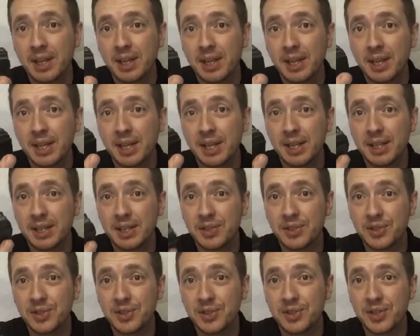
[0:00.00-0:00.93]
is
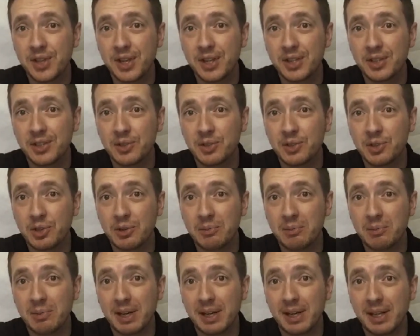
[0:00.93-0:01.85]
the standard drum
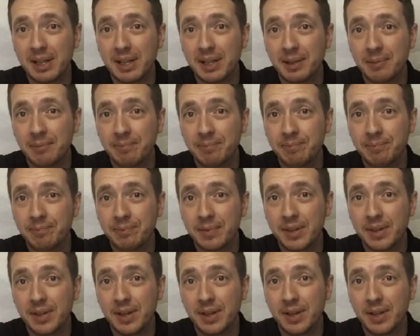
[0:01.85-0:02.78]
mag
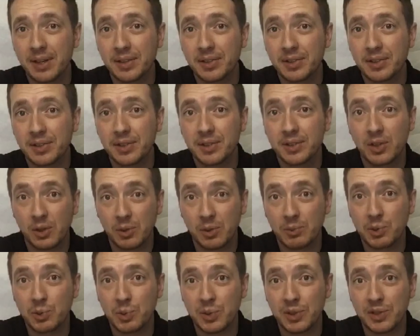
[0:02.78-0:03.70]
that
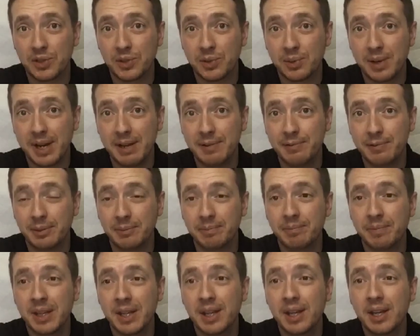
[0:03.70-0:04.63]
comes with the rifle.
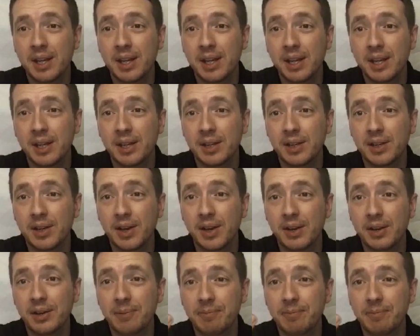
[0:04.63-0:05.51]
Now